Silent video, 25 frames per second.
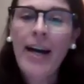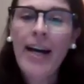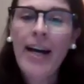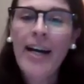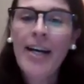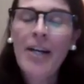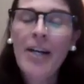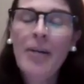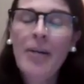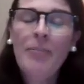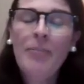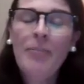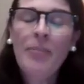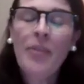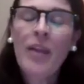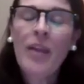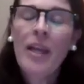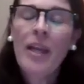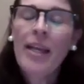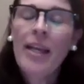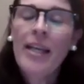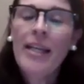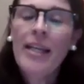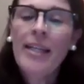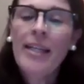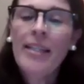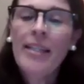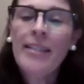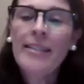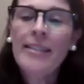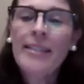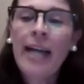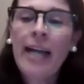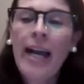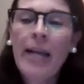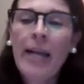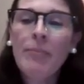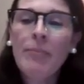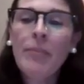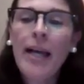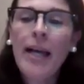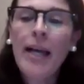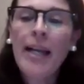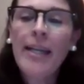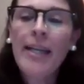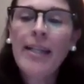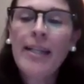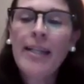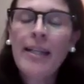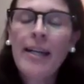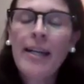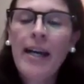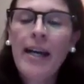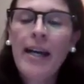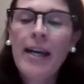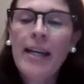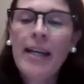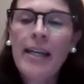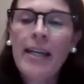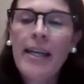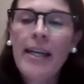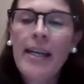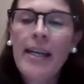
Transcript: Timeline